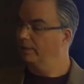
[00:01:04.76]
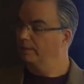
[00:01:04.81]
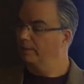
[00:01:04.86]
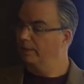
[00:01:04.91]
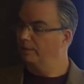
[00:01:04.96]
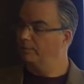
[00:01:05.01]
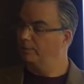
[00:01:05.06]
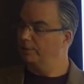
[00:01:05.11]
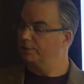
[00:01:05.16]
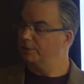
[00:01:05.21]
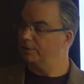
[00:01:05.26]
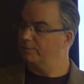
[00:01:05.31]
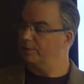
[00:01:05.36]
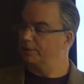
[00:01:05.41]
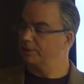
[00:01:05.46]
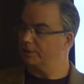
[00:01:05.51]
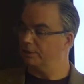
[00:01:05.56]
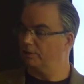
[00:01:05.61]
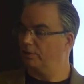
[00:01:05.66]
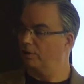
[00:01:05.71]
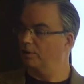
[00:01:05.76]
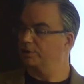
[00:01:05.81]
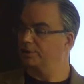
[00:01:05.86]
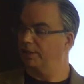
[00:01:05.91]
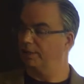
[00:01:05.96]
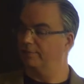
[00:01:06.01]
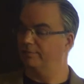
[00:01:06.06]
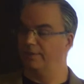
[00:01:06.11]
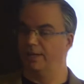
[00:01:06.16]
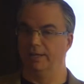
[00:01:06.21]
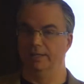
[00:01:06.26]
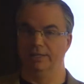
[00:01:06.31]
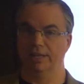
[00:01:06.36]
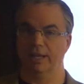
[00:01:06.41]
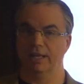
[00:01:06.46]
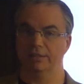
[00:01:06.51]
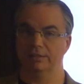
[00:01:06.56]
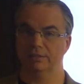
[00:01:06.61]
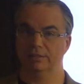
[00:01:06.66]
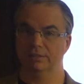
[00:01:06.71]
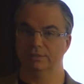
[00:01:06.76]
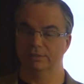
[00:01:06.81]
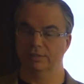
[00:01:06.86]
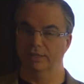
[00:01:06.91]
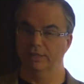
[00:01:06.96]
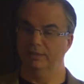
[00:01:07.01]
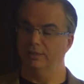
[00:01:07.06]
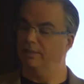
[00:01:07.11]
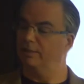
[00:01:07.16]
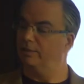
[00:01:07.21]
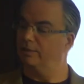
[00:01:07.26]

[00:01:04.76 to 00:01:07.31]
And once you reach a long-chain fatty acid state,